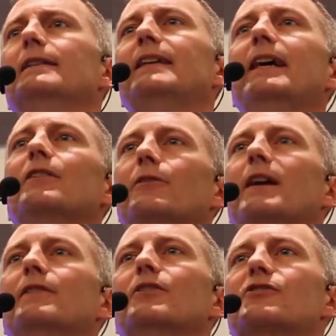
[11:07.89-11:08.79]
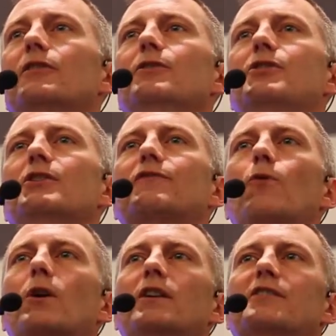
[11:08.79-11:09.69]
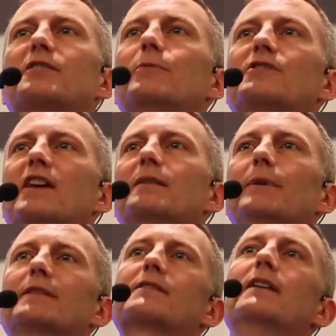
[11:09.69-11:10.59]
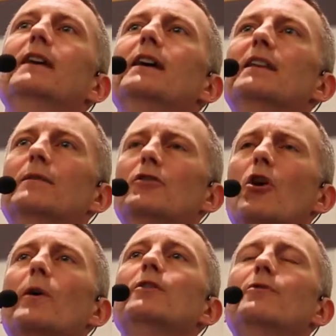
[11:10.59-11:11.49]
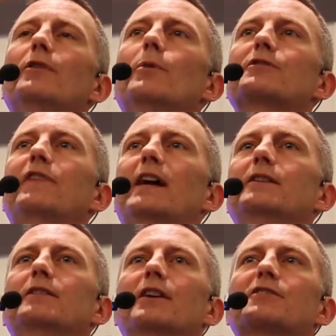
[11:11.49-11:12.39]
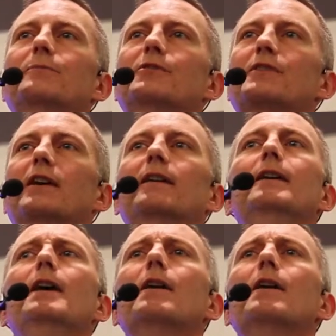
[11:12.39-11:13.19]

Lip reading: tailoring their solutions for customer segments and then knowing who their most valued customers are.